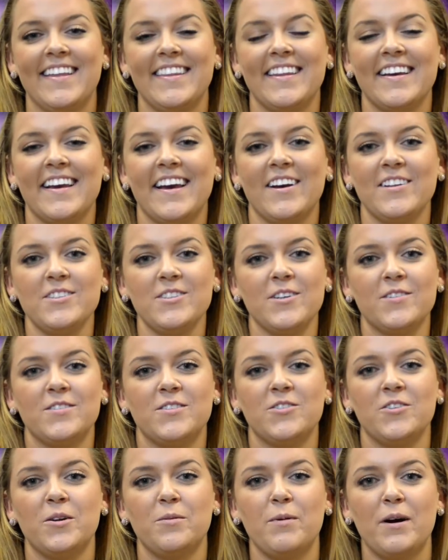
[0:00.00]
The Council of
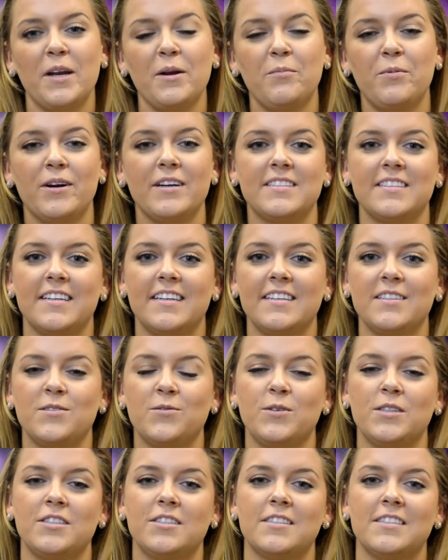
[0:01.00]
Student Body
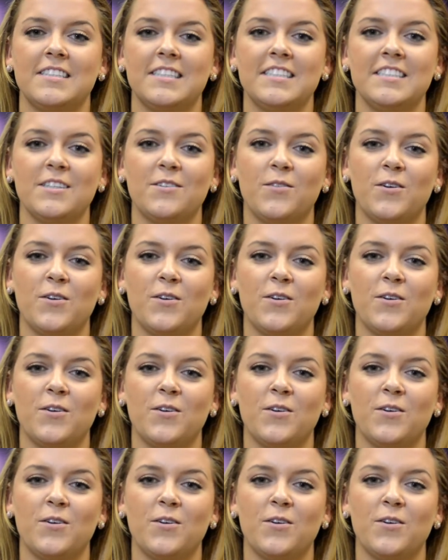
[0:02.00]
Presidents, which consists